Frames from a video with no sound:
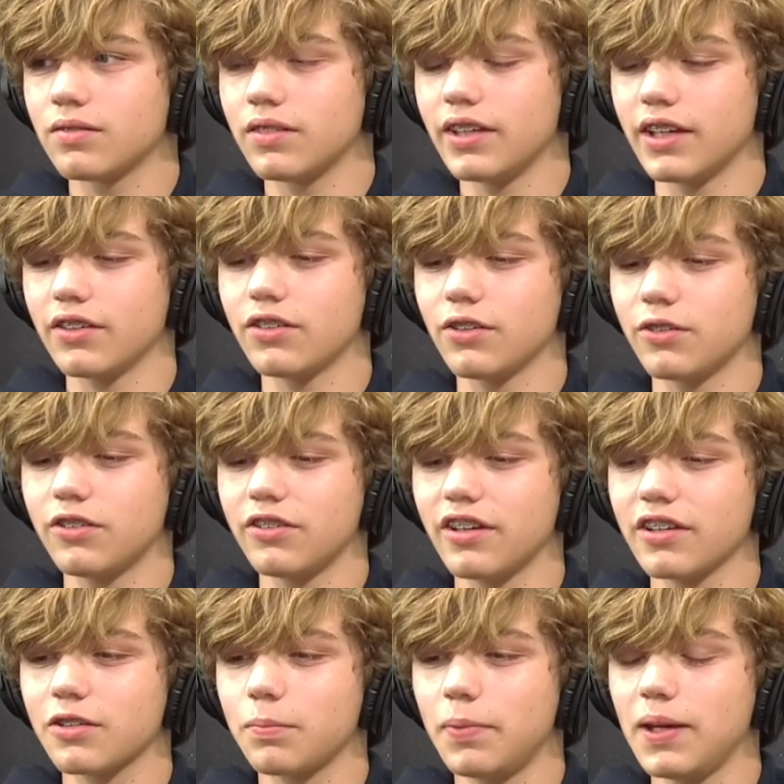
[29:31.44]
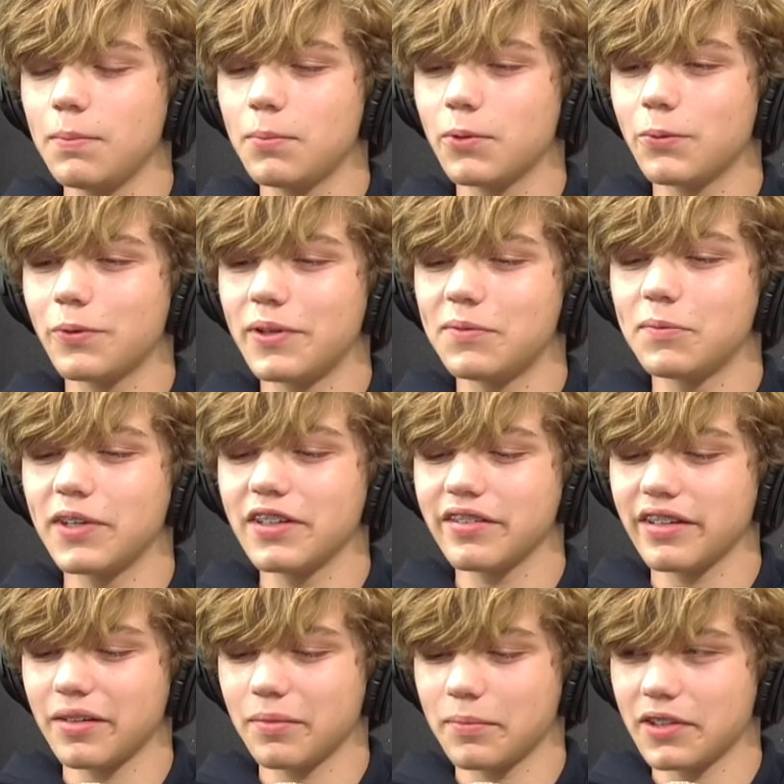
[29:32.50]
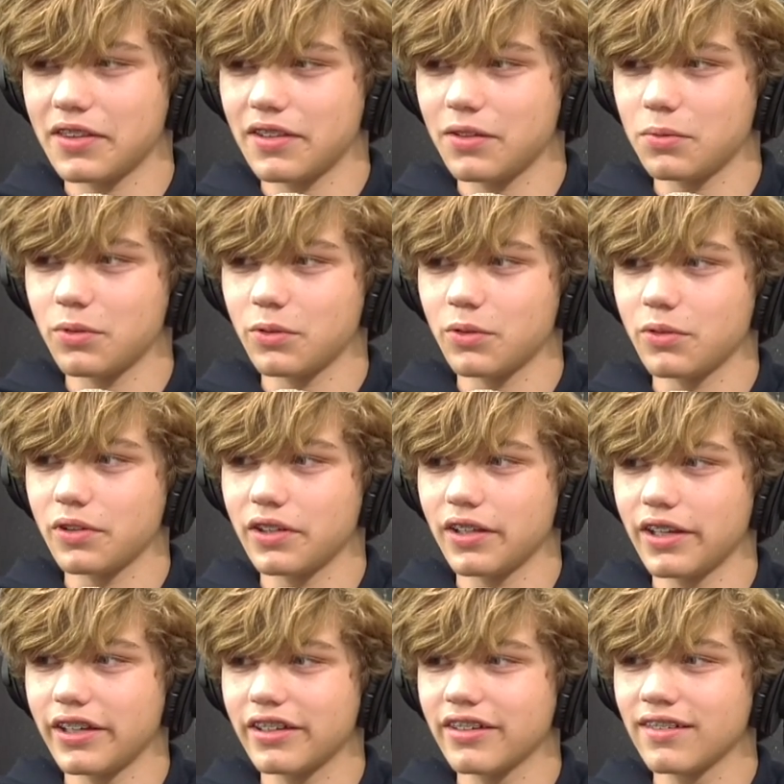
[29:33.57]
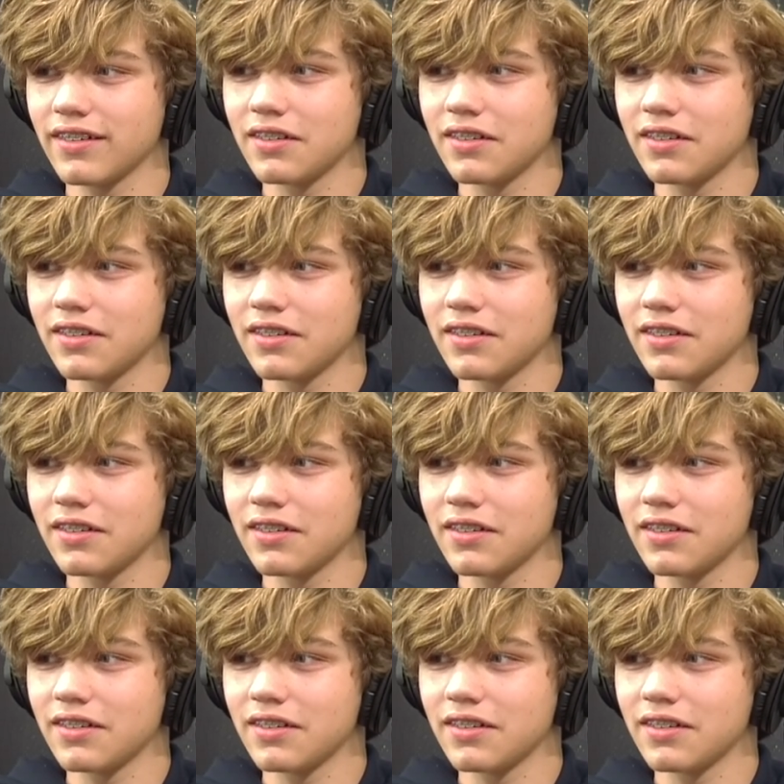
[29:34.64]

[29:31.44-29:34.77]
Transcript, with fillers: Yeah, so six people went missing, but this was only like.